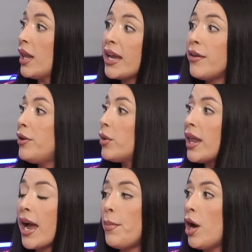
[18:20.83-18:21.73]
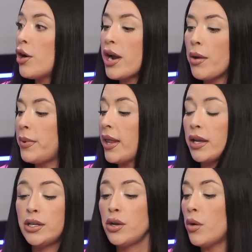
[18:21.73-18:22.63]
Like if you were like, I'm hungry, I'd be
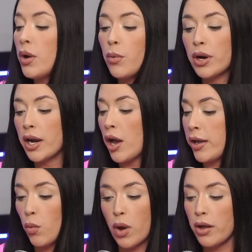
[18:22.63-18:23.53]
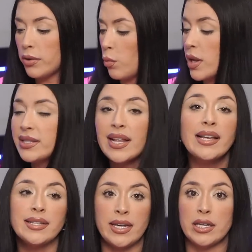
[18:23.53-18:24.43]
like, you know what, we're we're gonna go eat one one
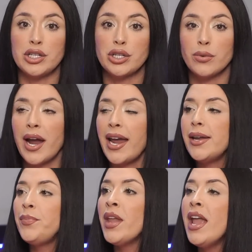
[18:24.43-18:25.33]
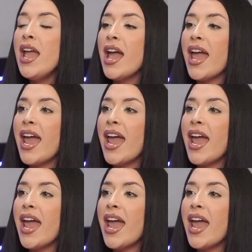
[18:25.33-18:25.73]
slice each, yeah. right?